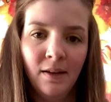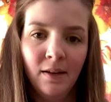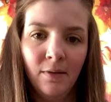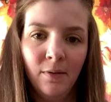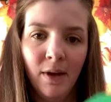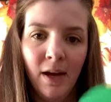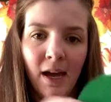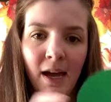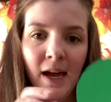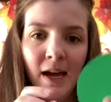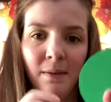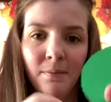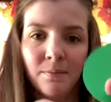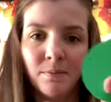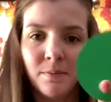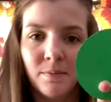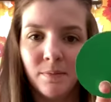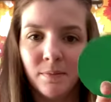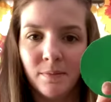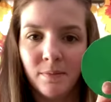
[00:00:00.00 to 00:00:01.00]
Okay,
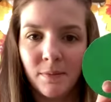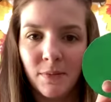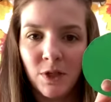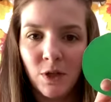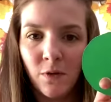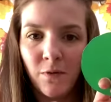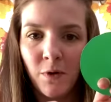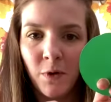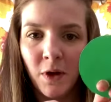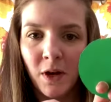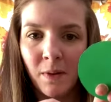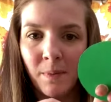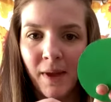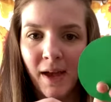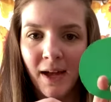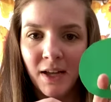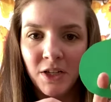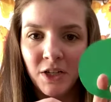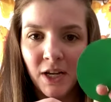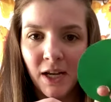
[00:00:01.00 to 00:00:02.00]
so if you can
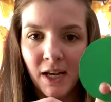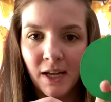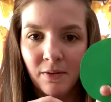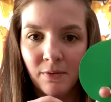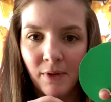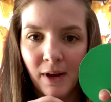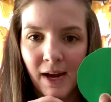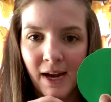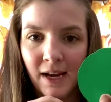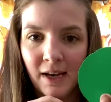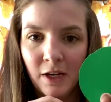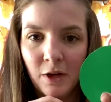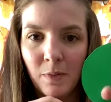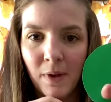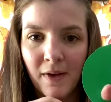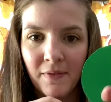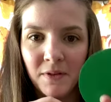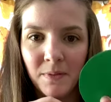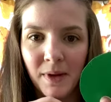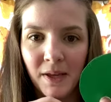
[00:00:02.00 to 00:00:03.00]
imagine, right, you
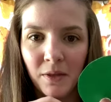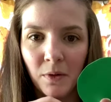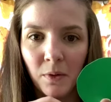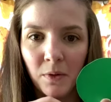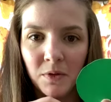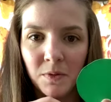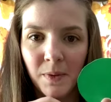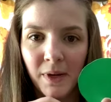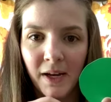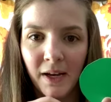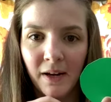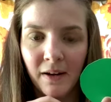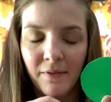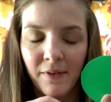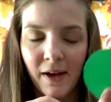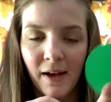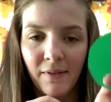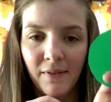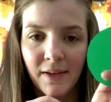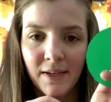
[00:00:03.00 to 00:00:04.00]
have to make the holes big enough,
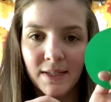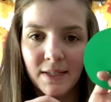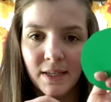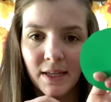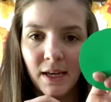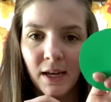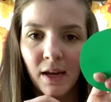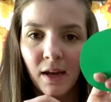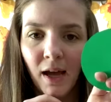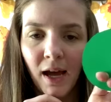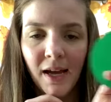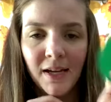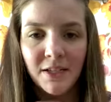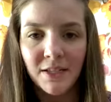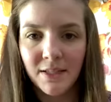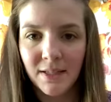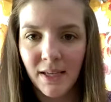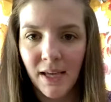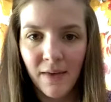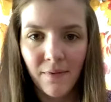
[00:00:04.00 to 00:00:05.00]
obviously. I
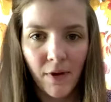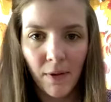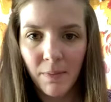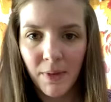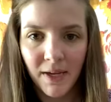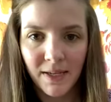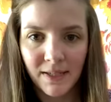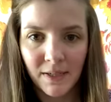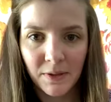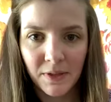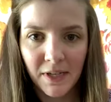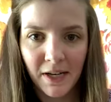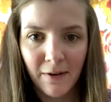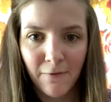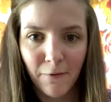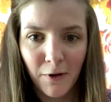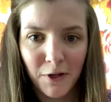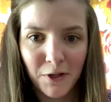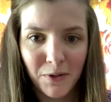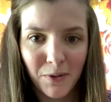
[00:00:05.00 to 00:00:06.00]
just gave up because I was getting
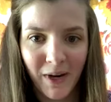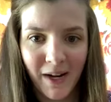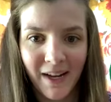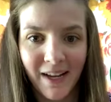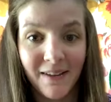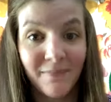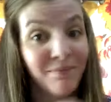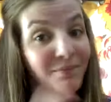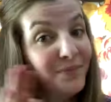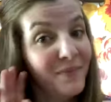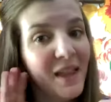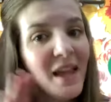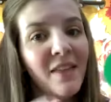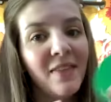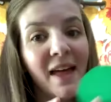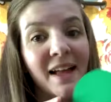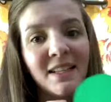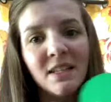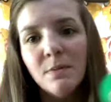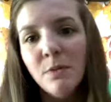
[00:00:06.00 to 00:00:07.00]
frustrated.
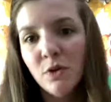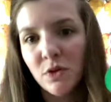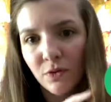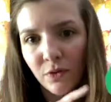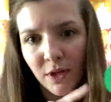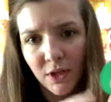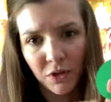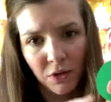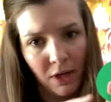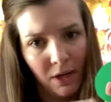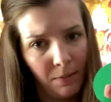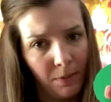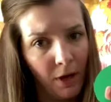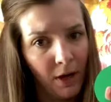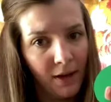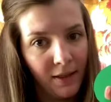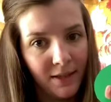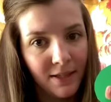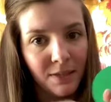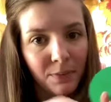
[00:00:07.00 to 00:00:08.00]
That's the most frustrating part
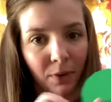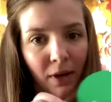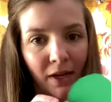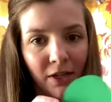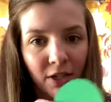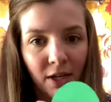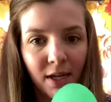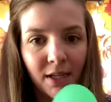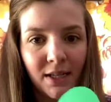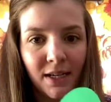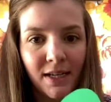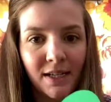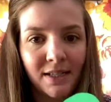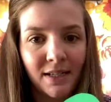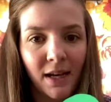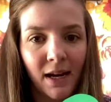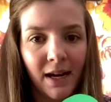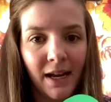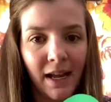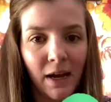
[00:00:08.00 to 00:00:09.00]
of this project, is
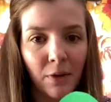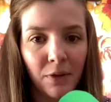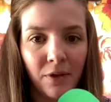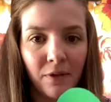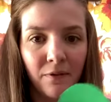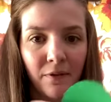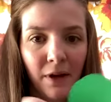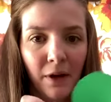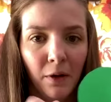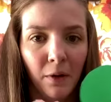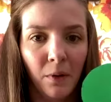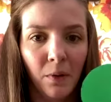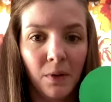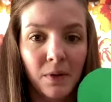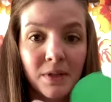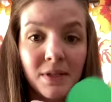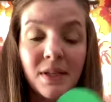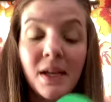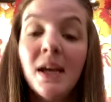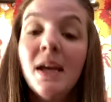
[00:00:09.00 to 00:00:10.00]
cutting out the finger
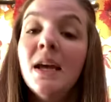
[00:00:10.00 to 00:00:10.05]
holes.